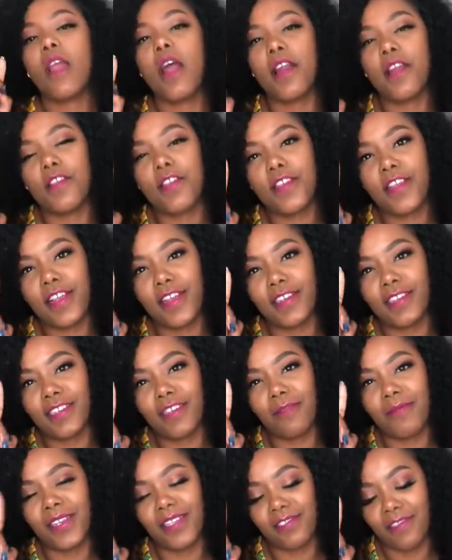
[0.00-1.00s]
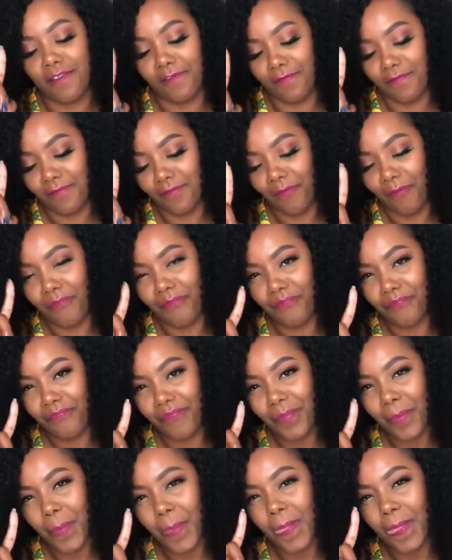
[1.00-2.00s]
Another thing I tell myself,
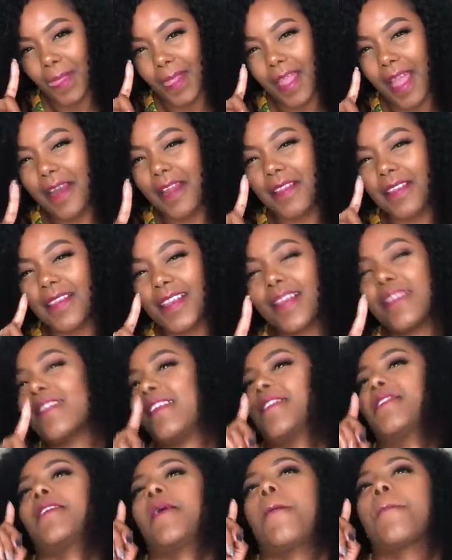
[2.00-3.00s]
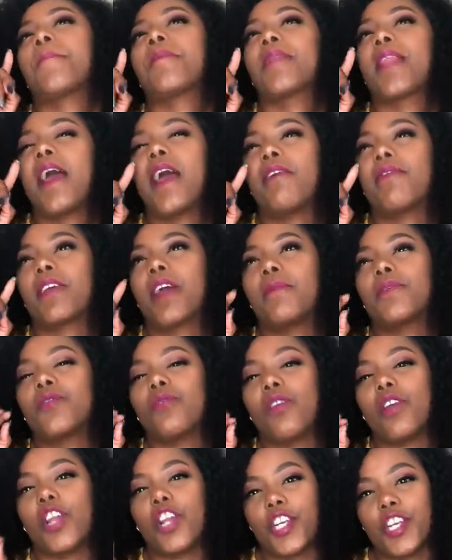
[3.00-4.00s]
another thing that I have come
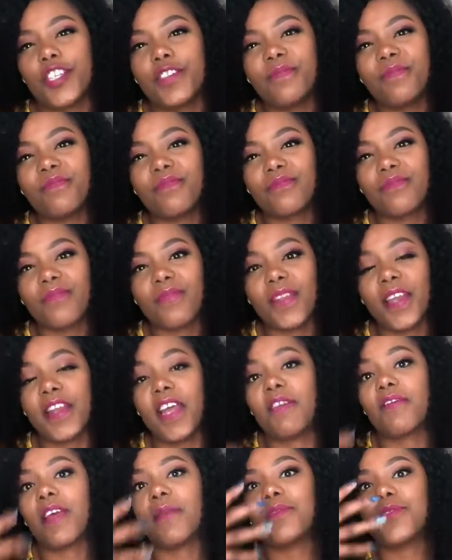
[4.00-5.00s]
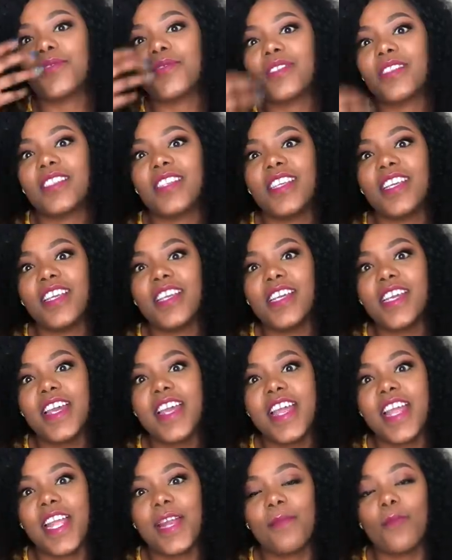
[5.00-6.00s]
to learn and have come to see
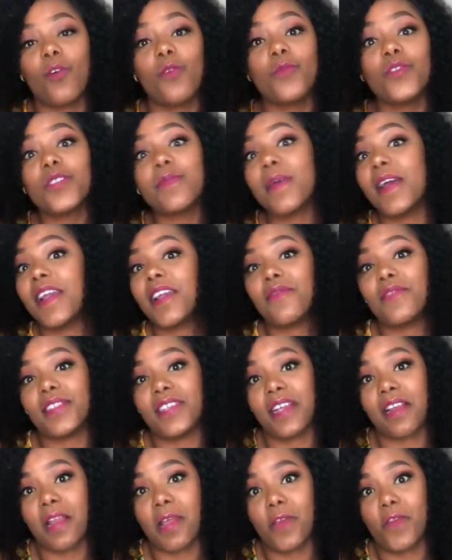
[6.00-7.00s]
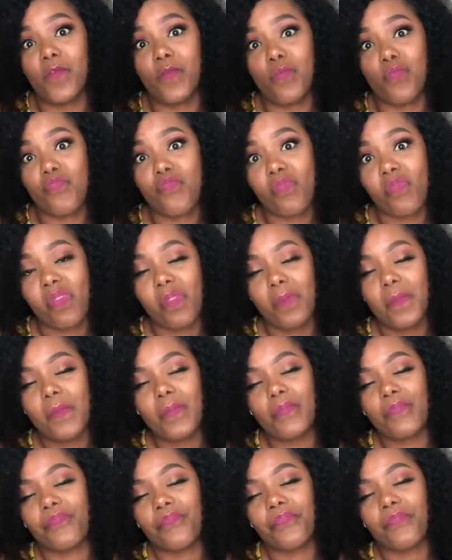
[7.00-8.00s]
in almost my everyday life
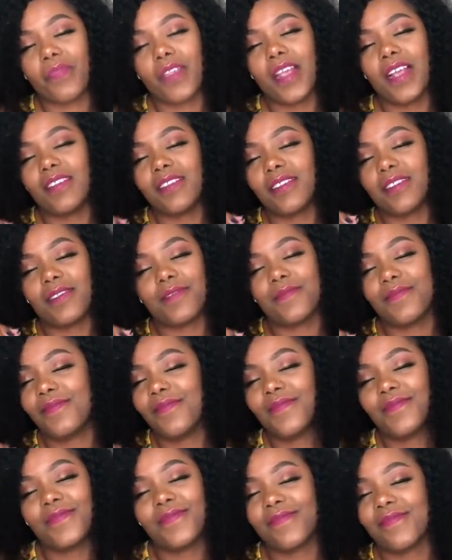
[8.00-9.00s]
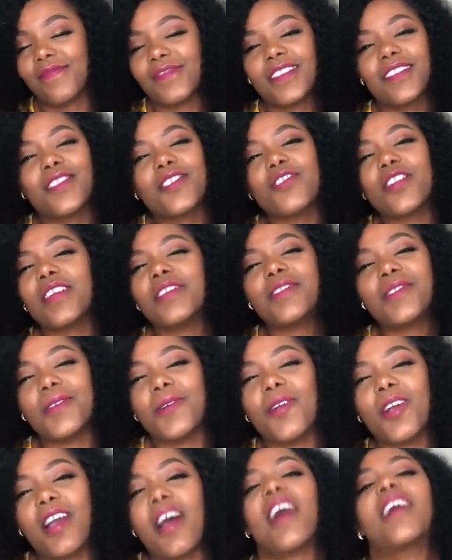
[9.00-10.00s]
is trust
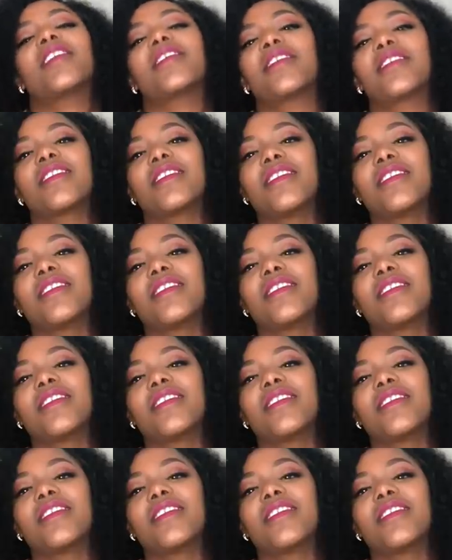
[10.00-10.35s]
your gut.